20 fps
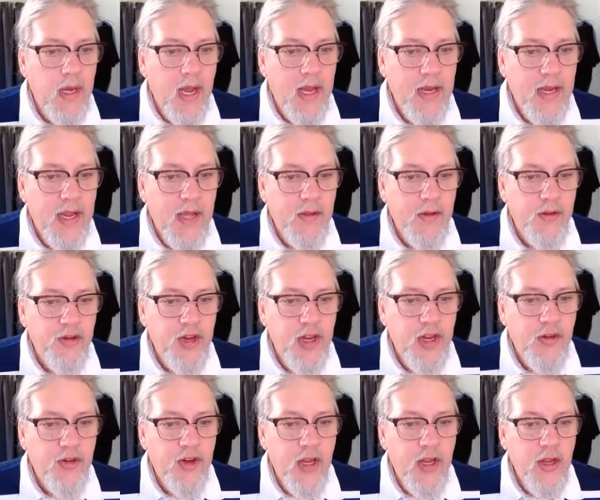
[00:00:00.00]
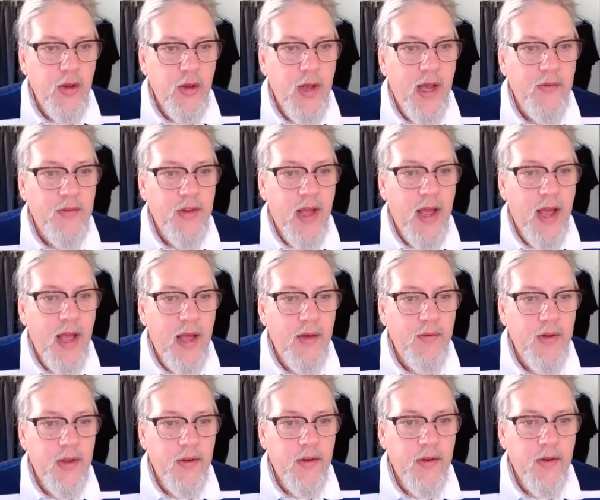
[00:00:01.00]
And again, the cheat sheet, you have to
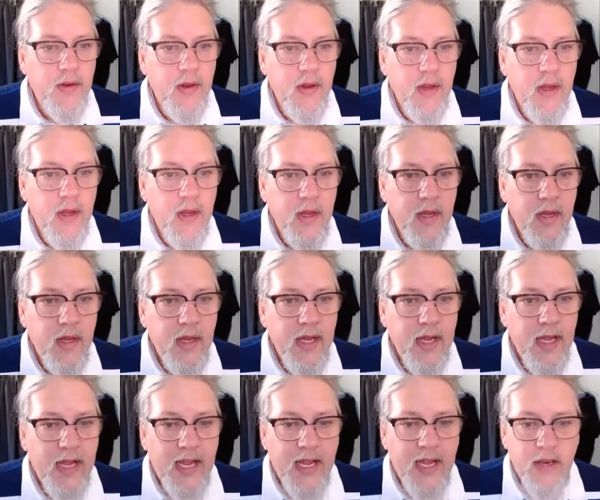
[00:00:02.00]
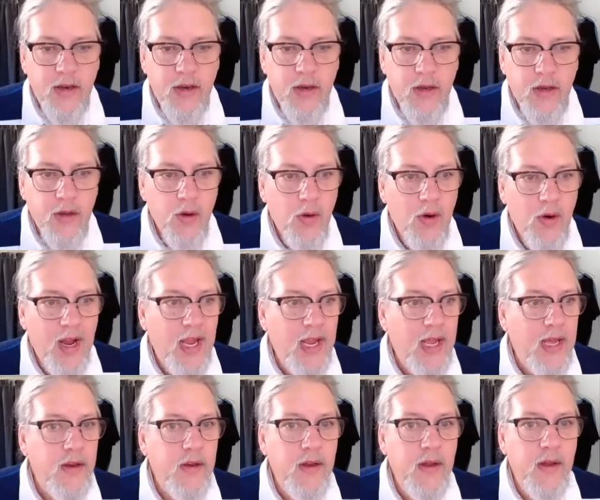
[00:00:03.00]
have it in your
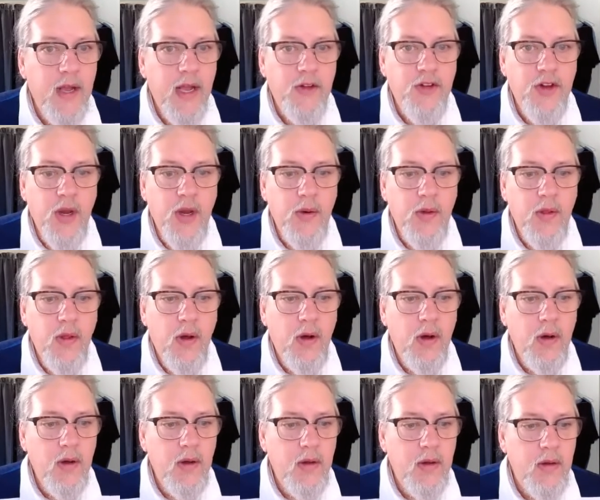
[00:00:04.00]
hand as you go along.